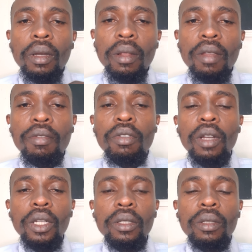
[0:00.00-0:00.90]
the
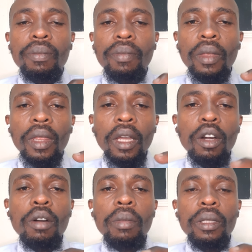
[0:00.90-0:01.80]
viewers, the
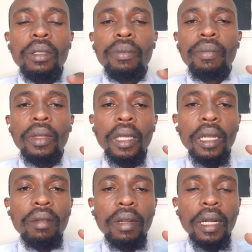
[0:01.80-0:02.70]
comments, and
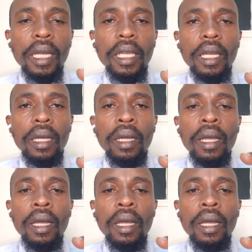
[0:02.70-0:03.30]
even liking